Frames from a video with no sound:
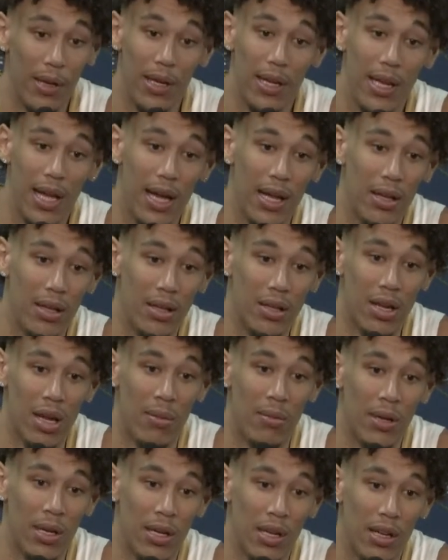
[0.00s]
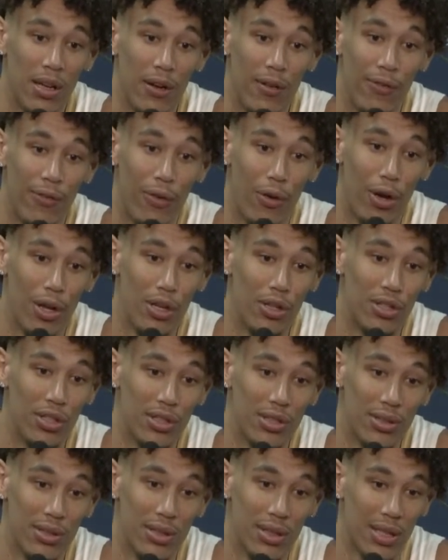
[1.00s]
mean, yeah, coming into year four, you
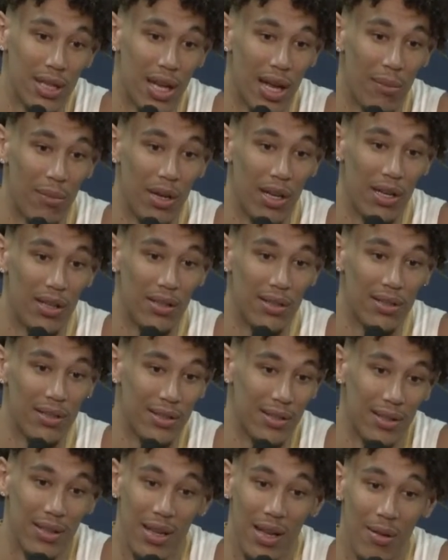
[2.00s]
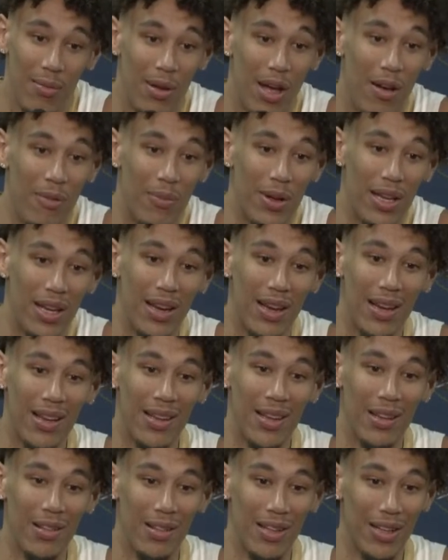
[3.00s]
just, I mean, I've been
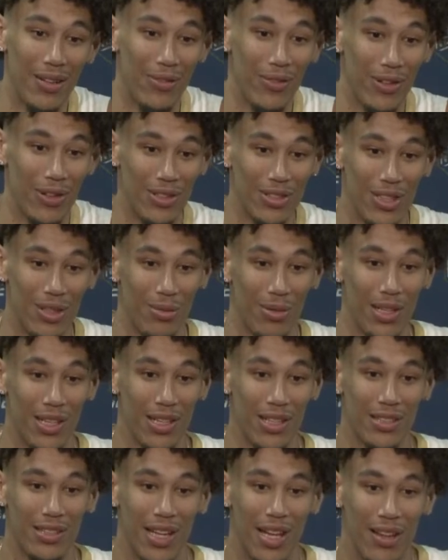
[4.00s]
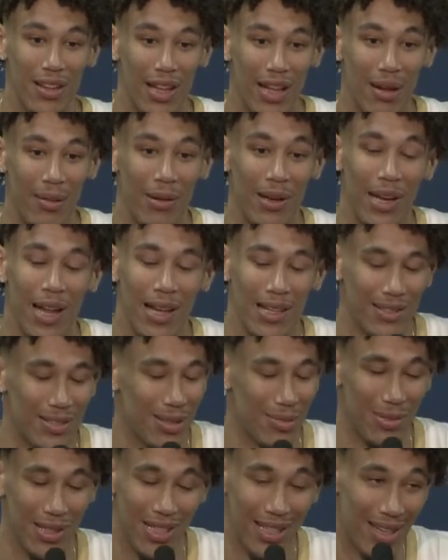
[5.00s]
in the league for so many years now. I mean, not
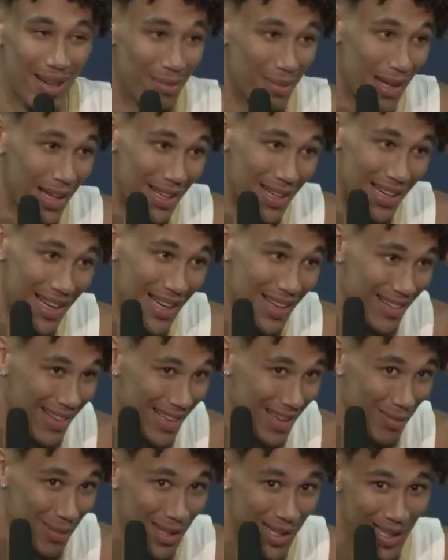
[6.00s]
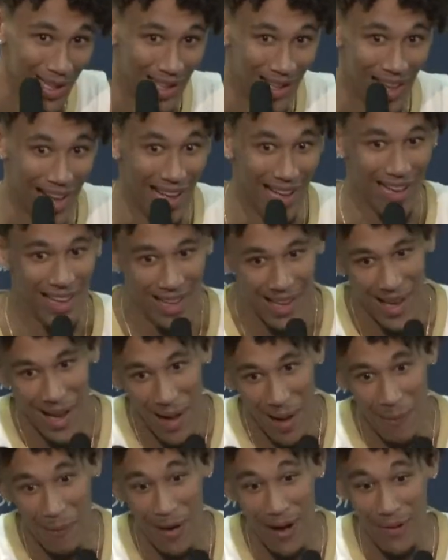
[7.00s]
so many. I'm not going to act like I've been here a lot.
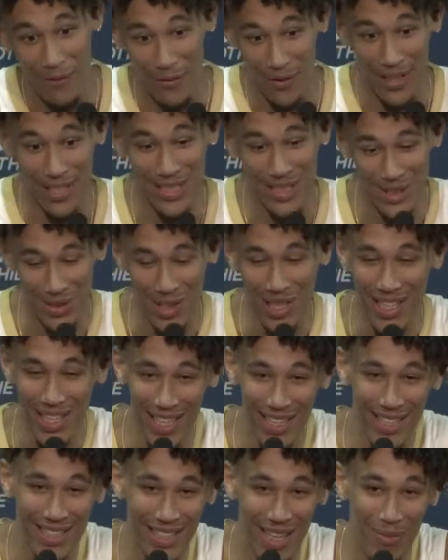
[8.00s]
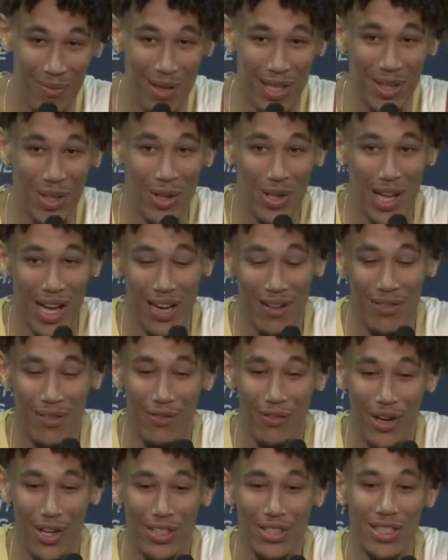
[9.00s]
But for these 3 years, I've been through a lot of
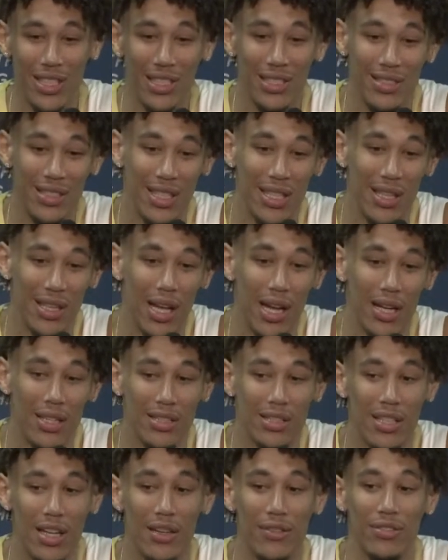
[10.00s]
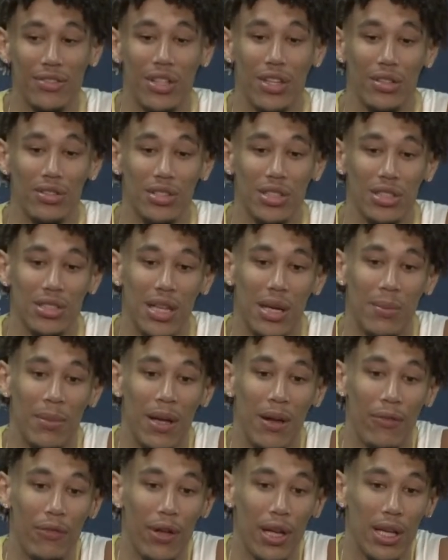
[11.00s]
adversity and seen a lot of stuff. So just, I mean,
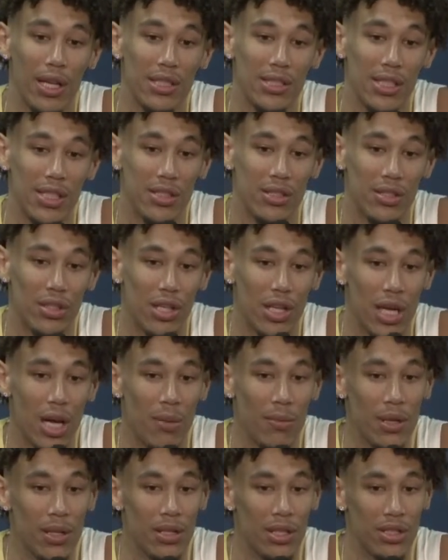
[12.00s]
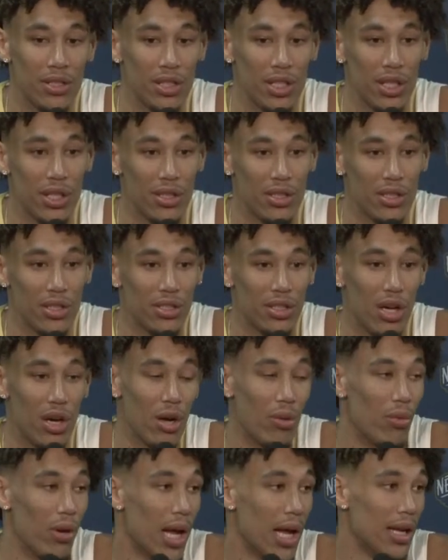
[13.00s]
I feel like it's easier to come in this year just
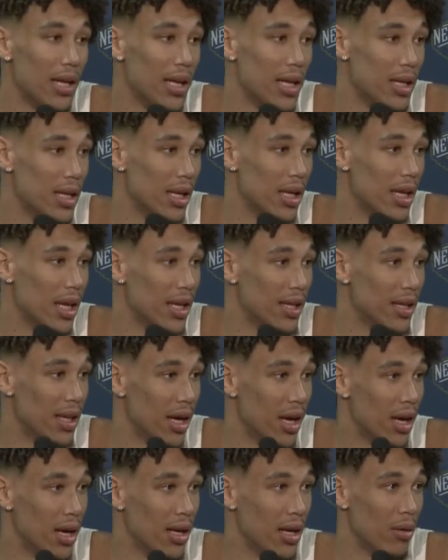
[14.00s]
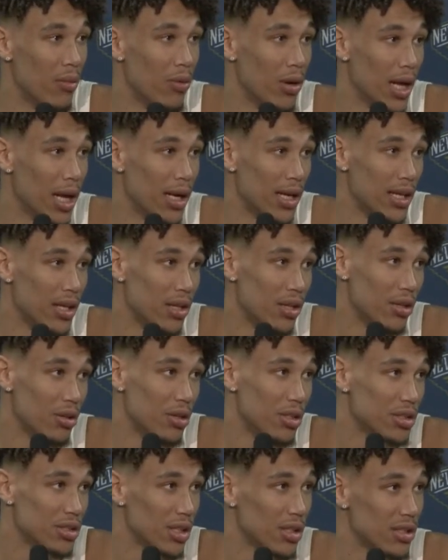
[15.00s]
knowing what I need to get done and what I need to do
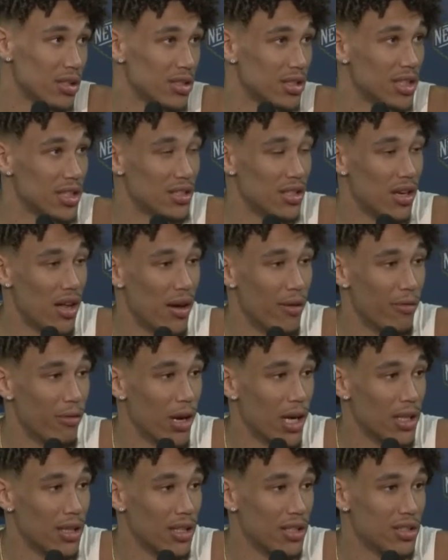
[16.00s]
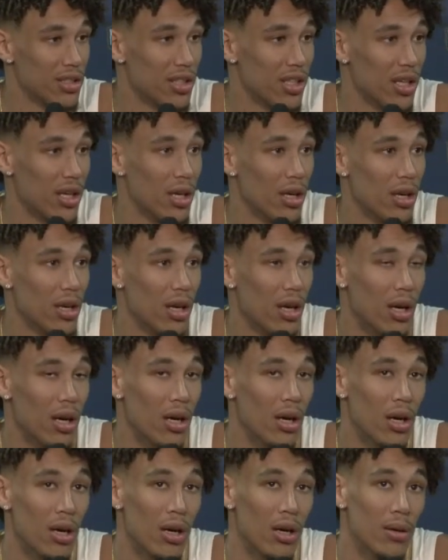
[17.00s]
to start the season off right this year,
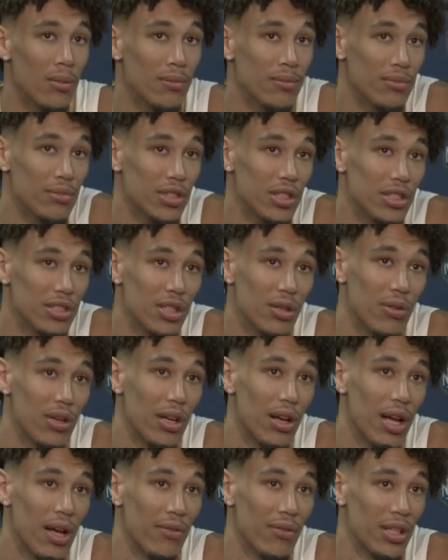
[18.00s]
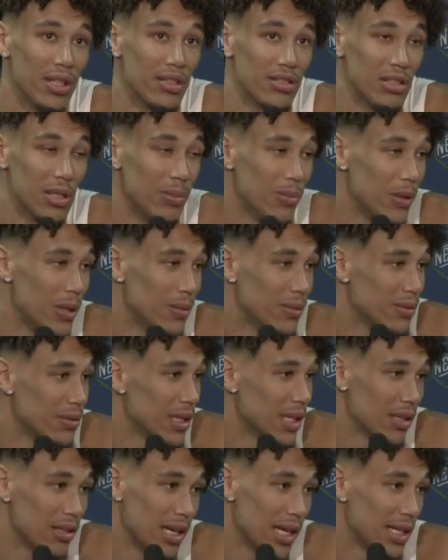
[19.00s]
just so we don't have any slip-ups
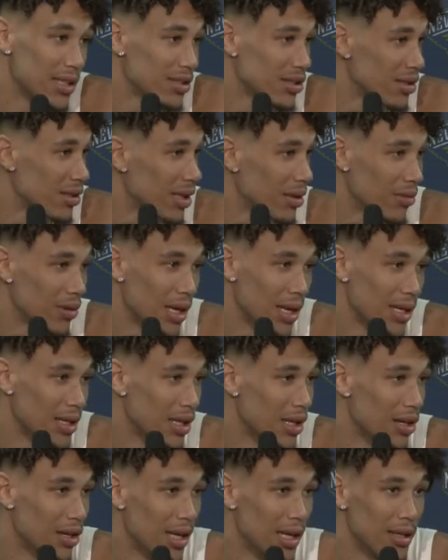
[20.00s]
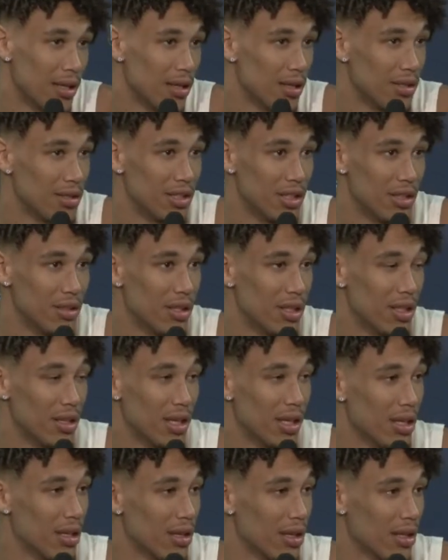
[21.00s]
like last year, like when I had to go down to the G League
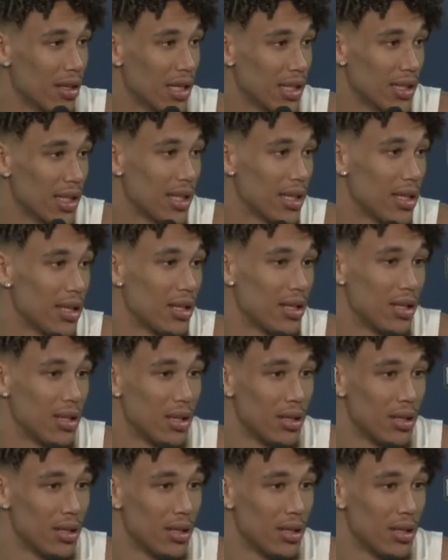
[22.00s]
or anything like that.